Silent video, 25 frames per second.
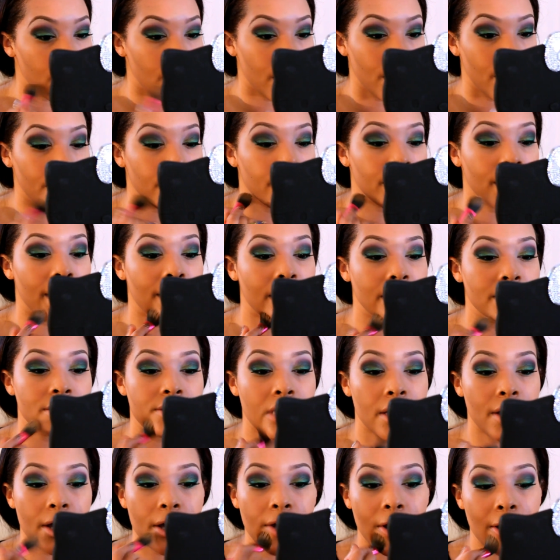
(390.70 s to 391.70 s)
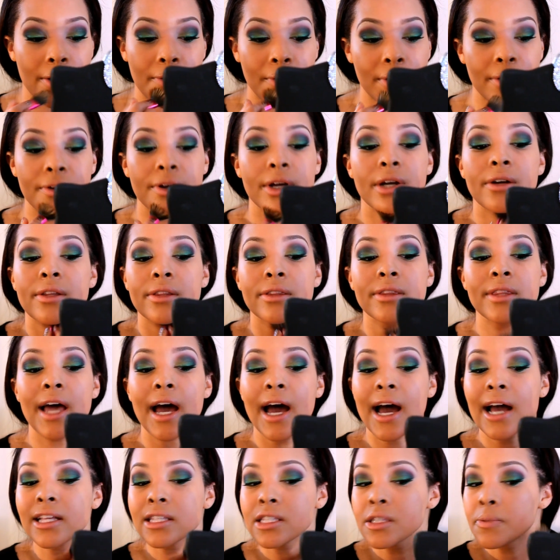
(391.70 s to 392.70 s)
Okay, so
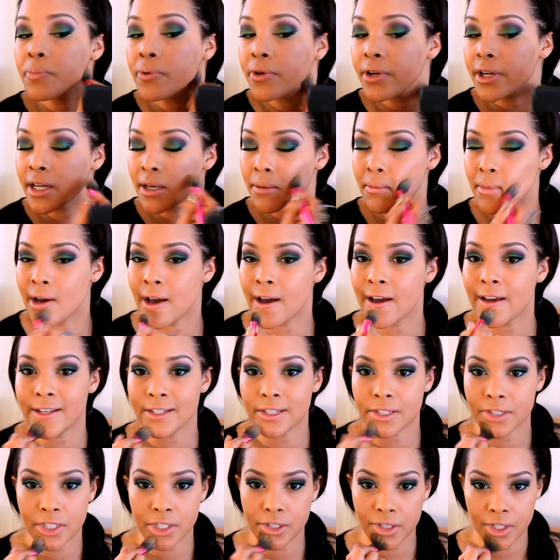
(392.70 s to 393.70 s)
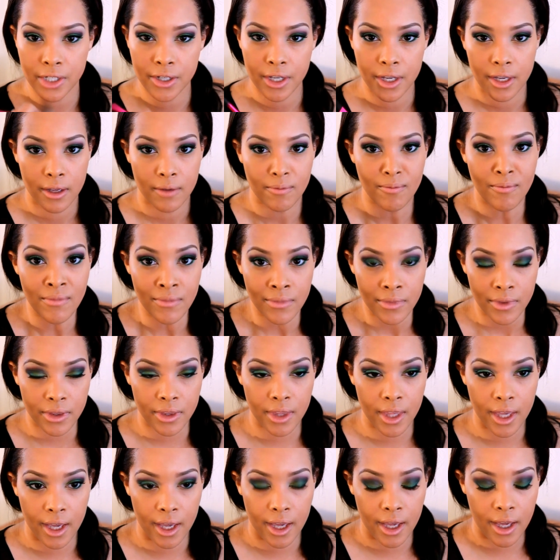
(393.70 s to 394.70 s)
that's pretty much
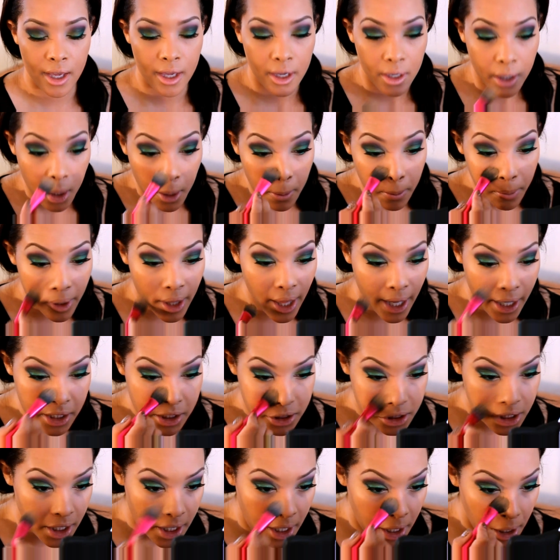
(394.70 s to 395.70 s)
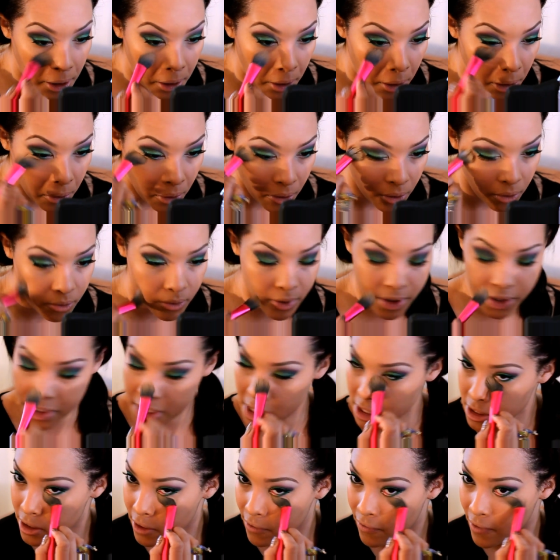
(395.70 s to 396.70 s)
the complexion with
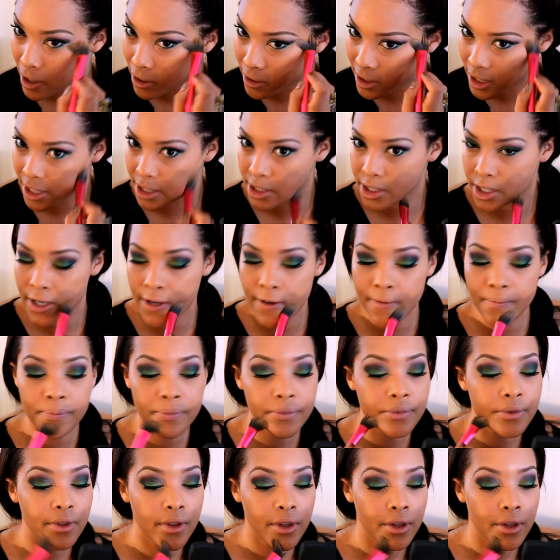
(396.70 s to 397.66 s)
just the foundation